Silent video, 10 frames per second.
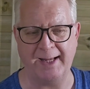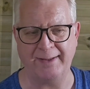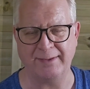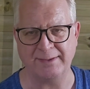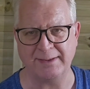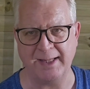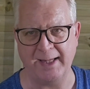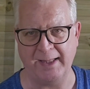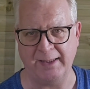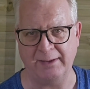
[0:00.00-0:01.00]
and
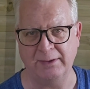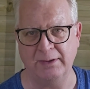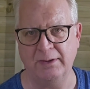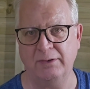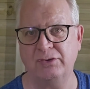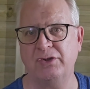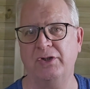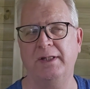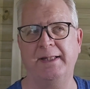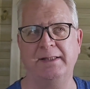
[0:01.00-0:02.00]
they
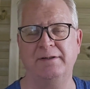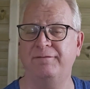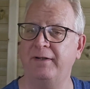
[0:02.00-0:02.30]
turn it into